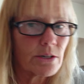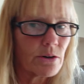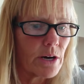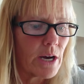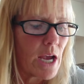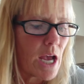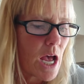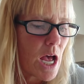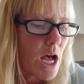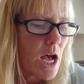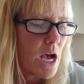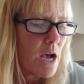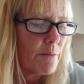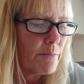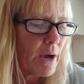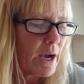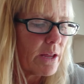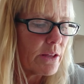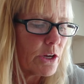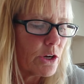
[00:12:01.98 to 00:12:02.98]
Sorry,
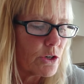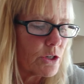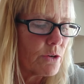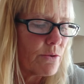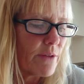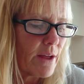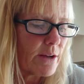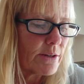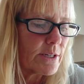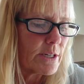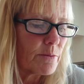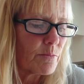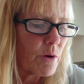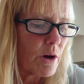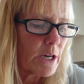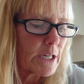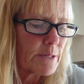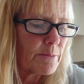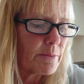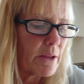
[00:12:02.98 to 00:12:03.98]
back in the year 2000,
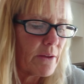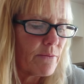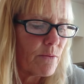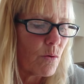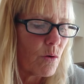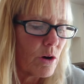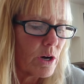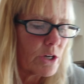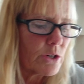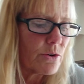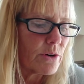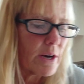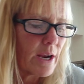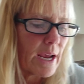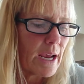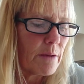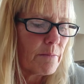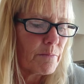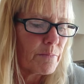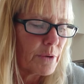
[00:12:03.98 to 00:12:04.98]
approximately
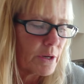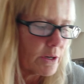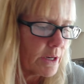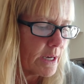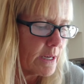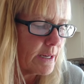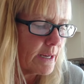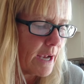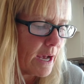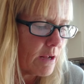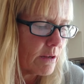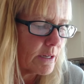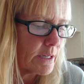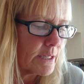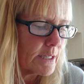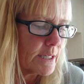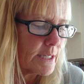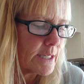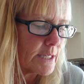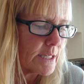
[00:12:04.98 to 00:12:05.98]
408 billion
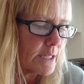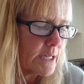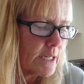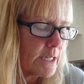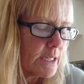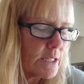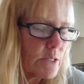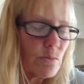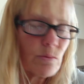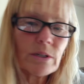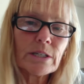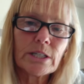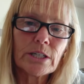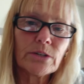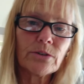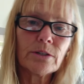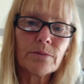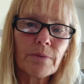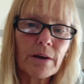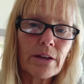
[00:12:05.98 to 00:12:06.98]
gallons was
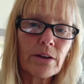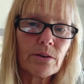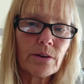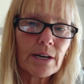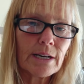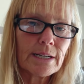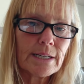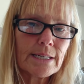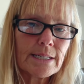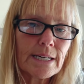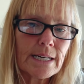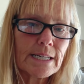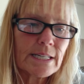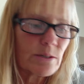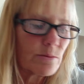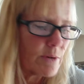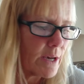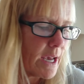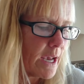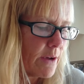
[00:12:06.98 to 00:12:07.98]
used by the United
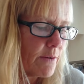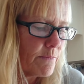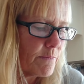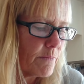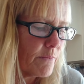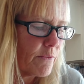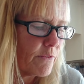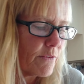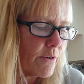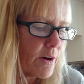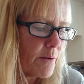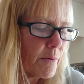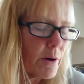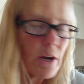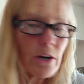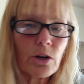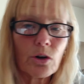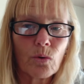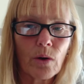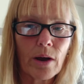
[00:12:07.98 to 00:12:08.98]
States, came from
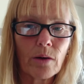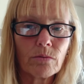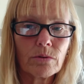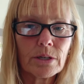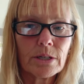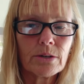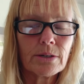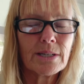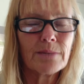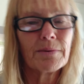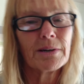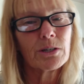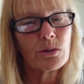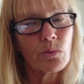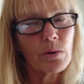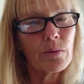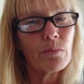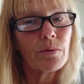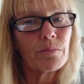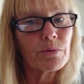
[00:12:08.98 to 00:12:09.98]
underground. So it's about
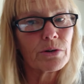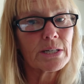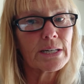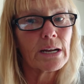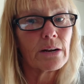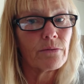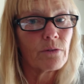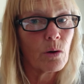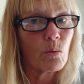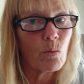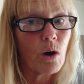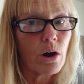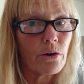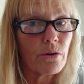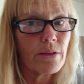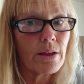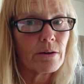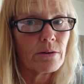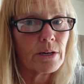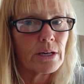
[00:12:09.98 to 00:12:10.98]
21% of our
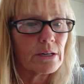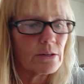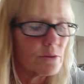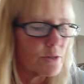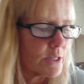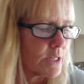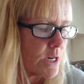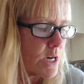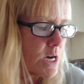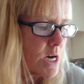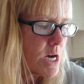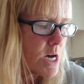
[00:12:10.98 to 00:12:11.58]
water that we used.